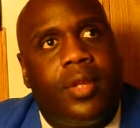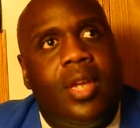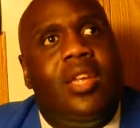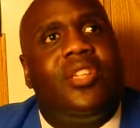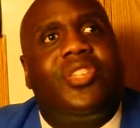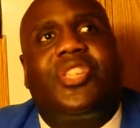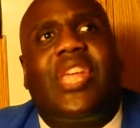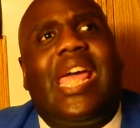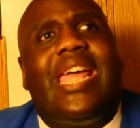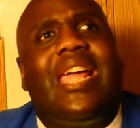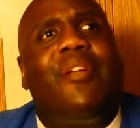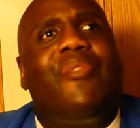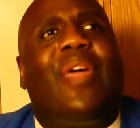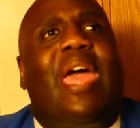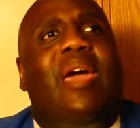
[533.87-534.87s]

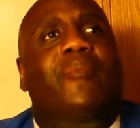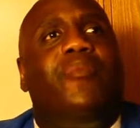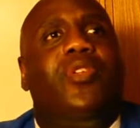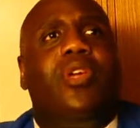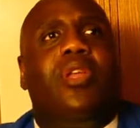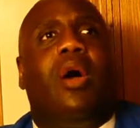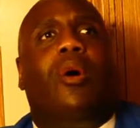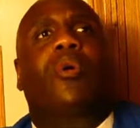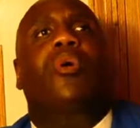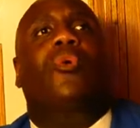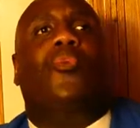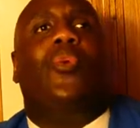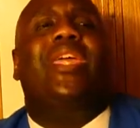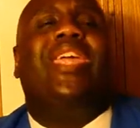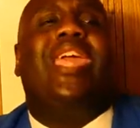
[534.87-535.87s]
Saying that, you know,
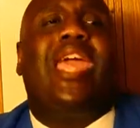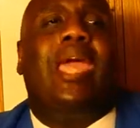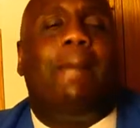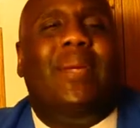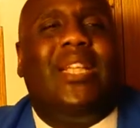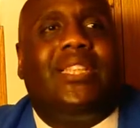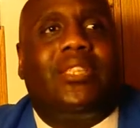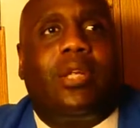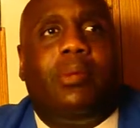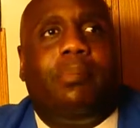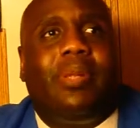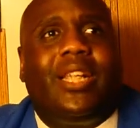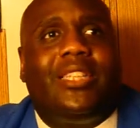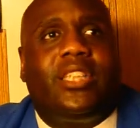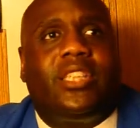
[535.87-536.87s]
we can't be certain
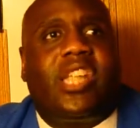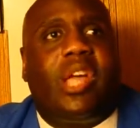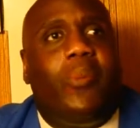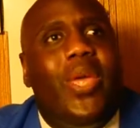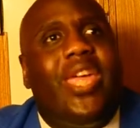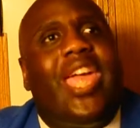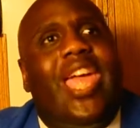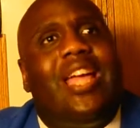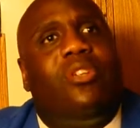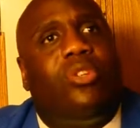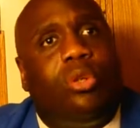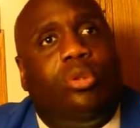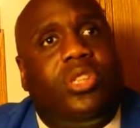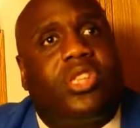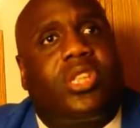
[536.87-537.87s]
places, that we can't
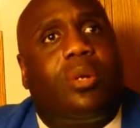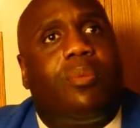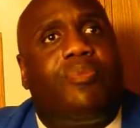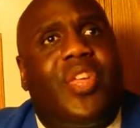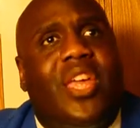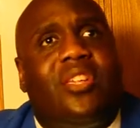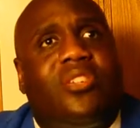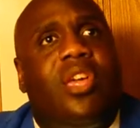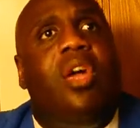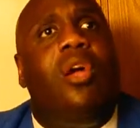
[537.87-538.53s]
do certain things.